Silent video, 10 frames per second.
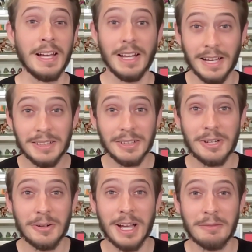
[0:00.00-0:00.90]

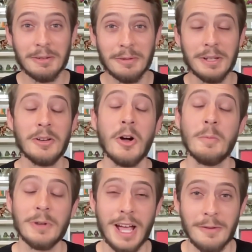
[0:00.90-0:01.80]
Hello everyone,
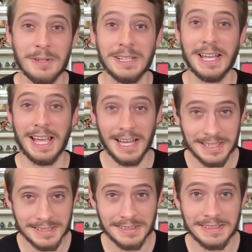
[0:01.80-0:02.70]
hope you're having an
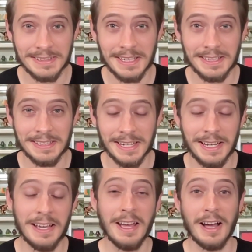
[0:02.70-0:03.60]
excellent day
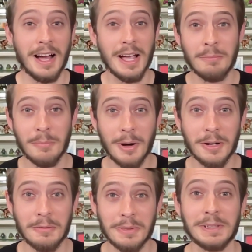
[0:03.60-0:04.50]
today. I'm
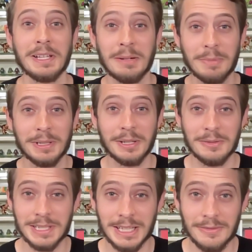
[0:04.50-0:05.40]
Mark with Atlanta Brick Co.
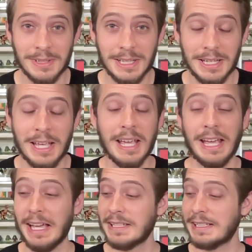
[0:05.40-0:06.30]
TV,
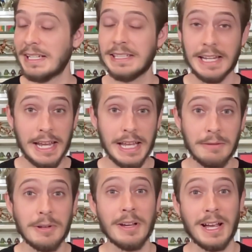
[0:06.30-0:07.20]
and today
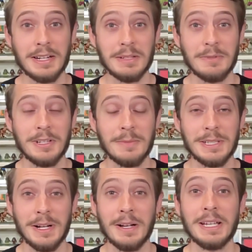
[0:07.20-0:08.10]
we're actually going to be
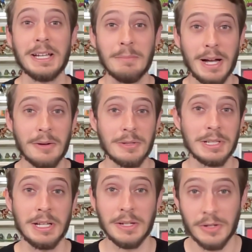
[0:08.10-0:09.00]
talking about
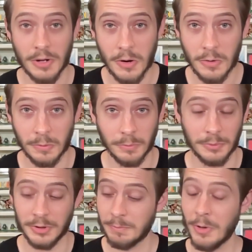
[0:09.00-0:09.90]

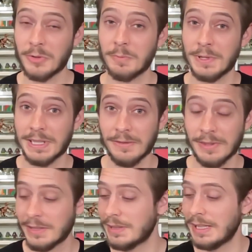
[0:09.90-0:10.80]
gnomes. Most
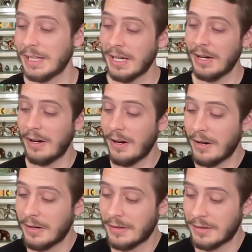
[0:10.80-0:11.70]
specifically,
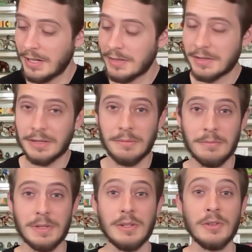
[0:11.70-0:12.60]
our
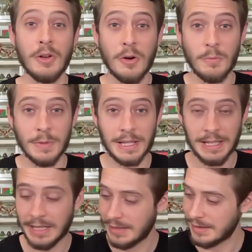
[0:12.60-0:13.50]
custom gnome
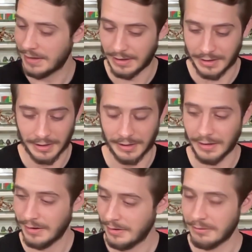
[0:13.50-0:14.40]
kits here.
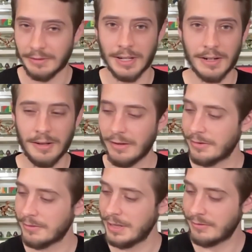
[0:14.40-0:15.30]
We've got all
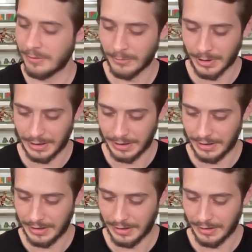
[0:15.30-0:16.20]
three of them right
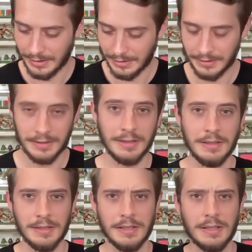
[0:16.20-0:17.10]
here.
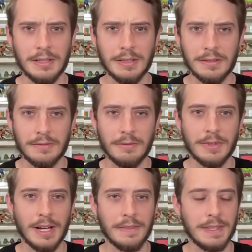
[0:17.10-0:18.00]
We've
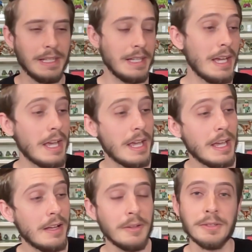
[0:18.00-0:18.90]
got the
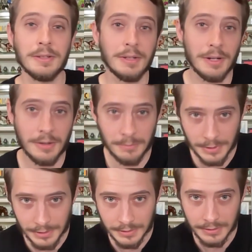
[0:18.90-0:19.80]
Elder Gnome,
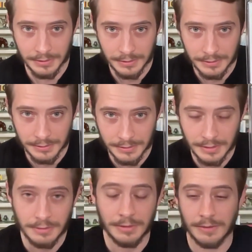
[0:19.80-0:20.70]

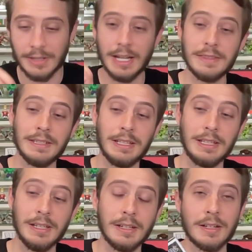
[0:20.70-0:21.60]
we've got
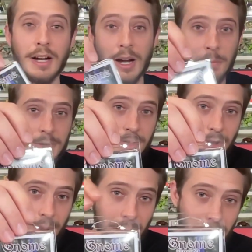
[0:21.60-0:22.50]
the
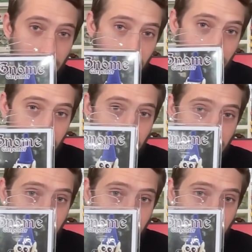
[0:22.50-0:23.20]
Carpenter Gnome,